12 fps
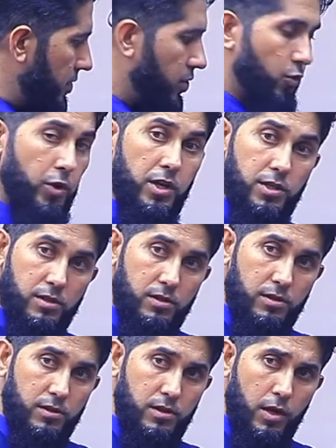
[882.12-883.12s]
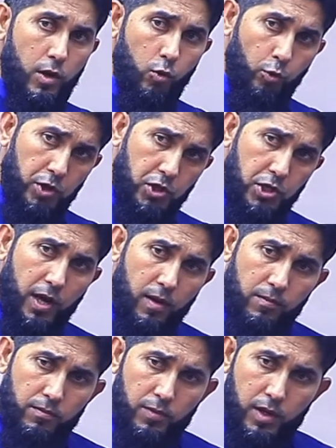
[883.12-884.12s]
the reasons which
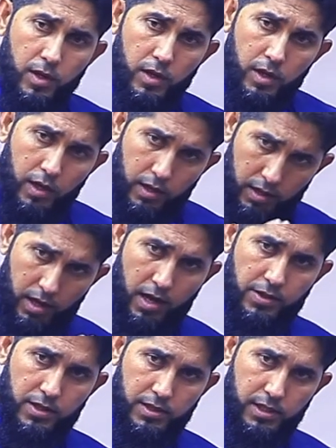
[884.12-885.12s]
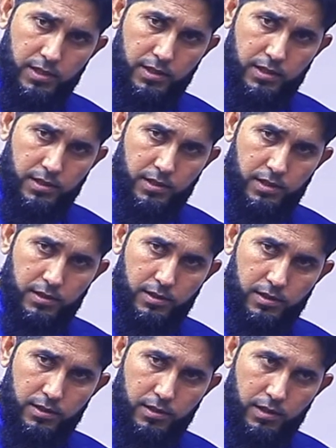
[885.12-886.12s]
come in other
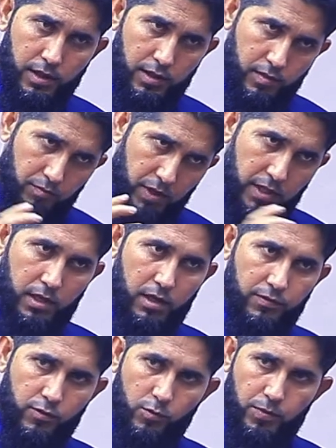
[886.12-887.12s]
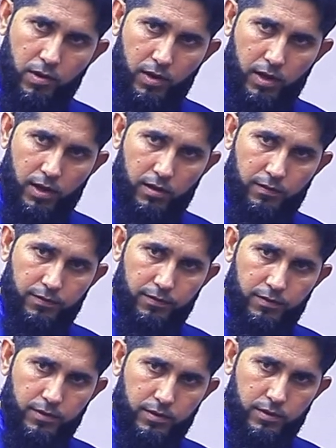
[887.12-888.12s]
sentences in the middle of your paragraph,
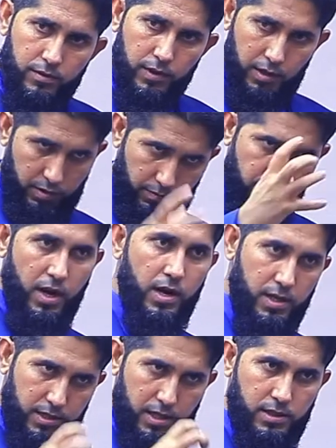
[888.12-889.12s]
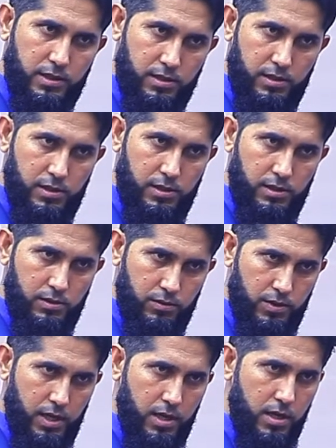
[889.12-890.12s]
in the body sentences,
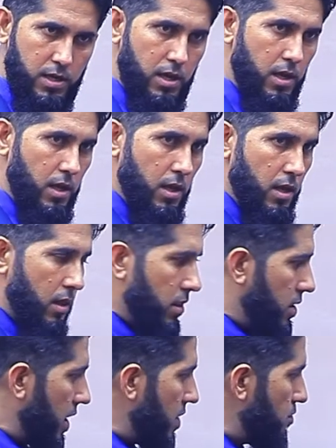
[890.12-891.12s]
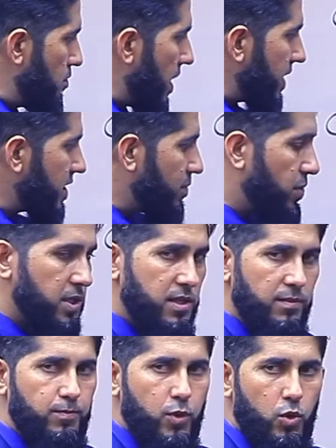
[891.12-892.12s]
okay? They must be
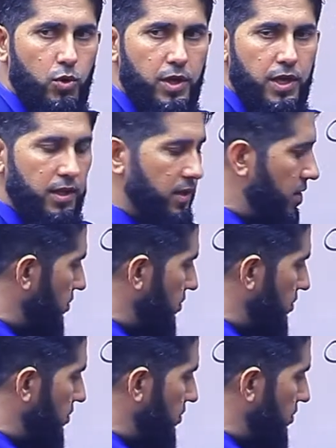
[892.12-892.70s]
supporting the